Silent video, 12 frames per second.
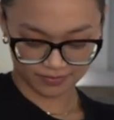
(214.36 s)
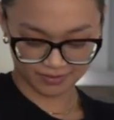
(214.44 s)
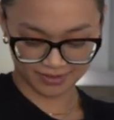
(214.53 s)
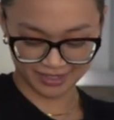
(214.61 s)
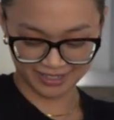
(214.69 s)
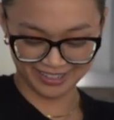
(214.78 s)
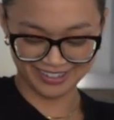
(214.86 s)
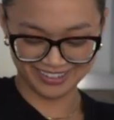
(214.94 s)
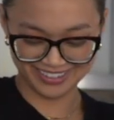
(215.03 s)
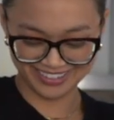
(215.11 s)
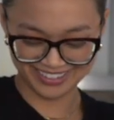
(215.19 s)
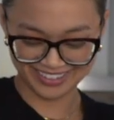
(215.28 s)

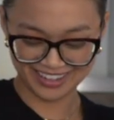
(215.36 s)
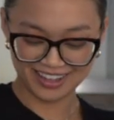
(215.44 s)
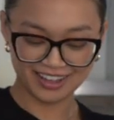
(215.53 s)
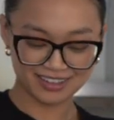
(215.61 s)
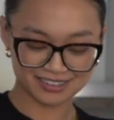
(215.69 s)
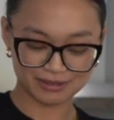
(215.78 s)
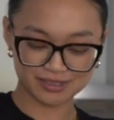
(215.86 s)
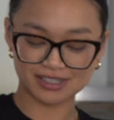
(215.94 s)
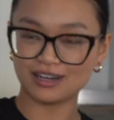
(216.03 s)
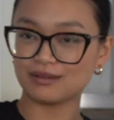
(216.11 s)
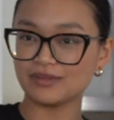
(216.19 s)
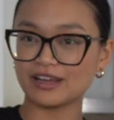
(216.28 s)
Someone
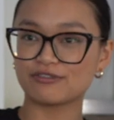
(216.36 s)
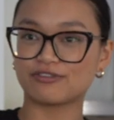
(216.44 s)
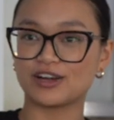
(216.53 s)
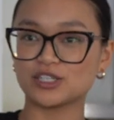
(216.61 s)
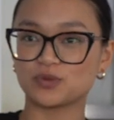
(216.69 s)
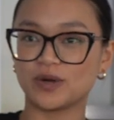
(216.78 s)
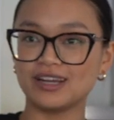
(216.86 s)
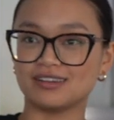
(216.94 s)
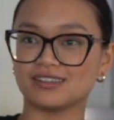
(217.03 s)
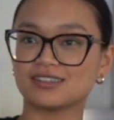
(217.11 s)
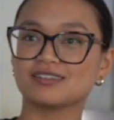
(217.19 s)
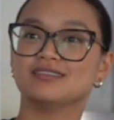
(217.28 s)
said I'm like fresh
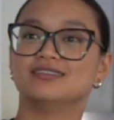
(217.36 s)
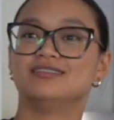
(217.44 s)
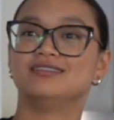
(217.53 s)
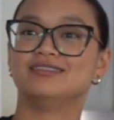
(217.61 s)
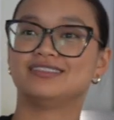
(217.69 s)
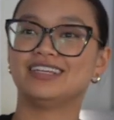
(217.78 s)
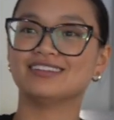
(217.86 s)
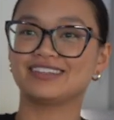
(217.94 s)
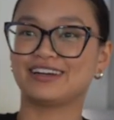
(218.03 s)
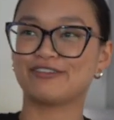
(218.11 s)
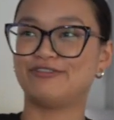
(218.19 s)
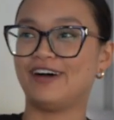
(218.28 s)
wind. Sounds
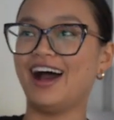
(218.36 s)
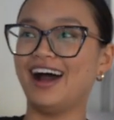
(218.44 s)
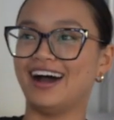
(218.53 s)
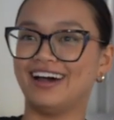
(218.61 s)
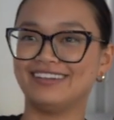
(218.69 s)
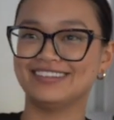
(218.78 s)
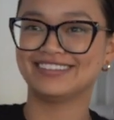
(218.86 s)
like a fart.